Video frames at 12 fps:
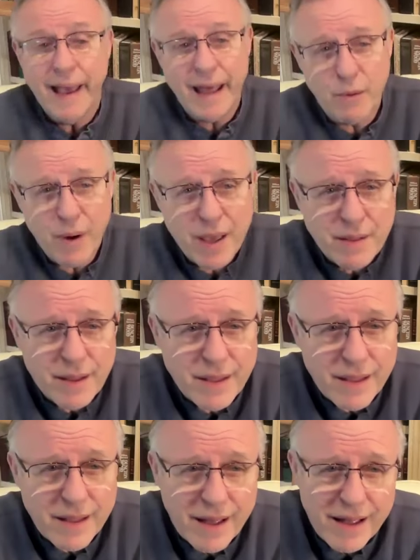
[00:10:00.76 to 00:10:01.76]
Anyway,
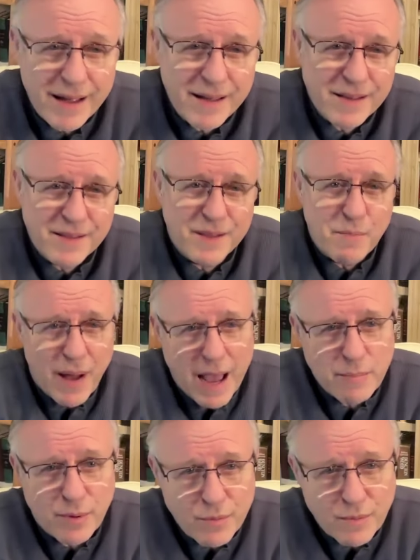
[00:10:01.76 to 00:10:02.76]
the
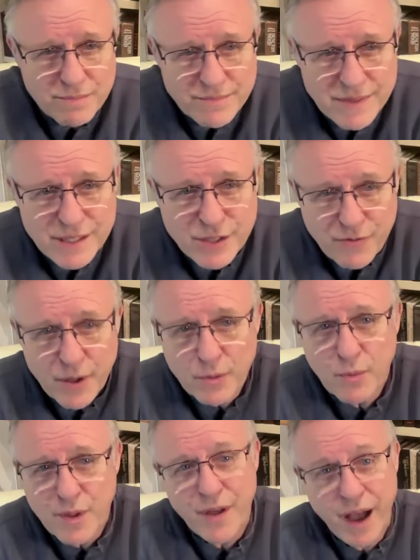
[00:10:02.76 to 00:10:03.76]
Bible is
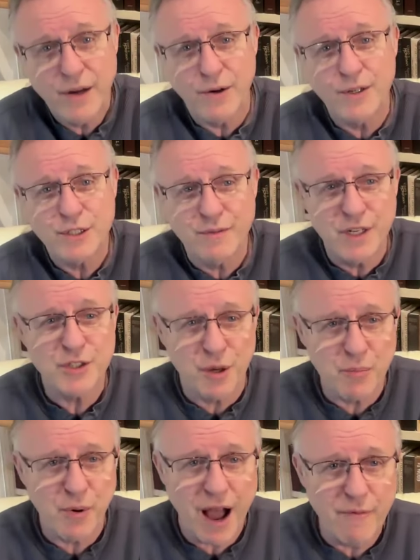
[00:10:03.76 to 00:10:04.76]
filled with hundreds of
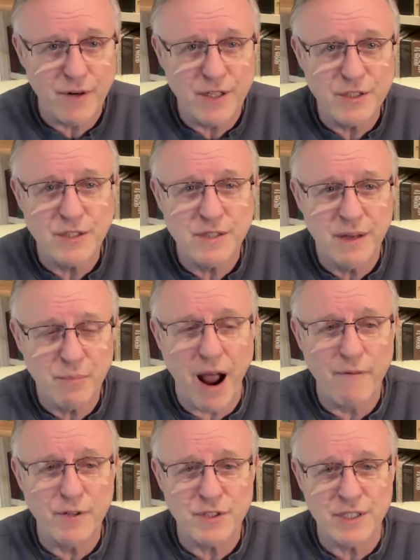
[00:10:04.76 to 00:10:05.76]
additional
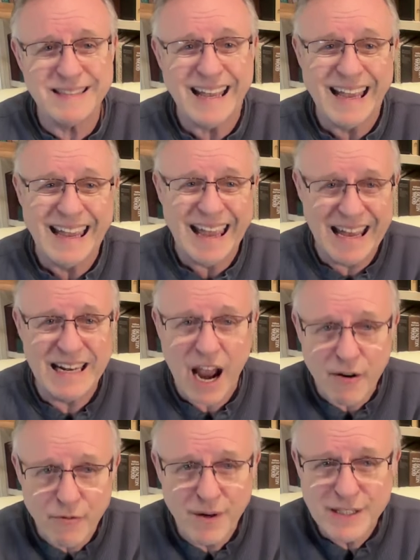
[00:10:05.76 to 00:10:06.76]
prophecies, and
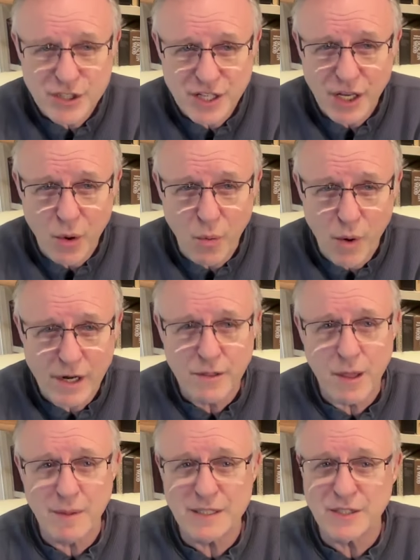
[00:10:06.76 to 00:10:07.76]
every single one
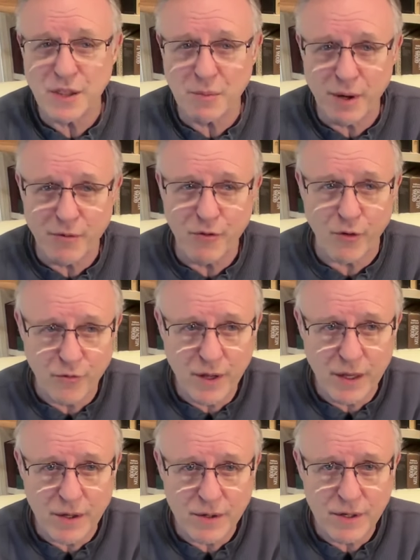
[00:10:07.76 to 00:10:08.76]
of them has either been
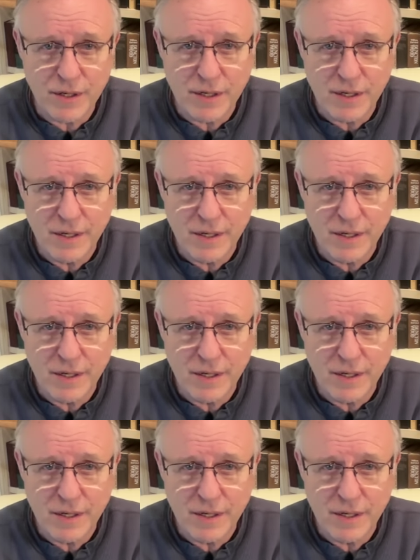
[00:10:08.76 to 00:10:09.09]
fulfilled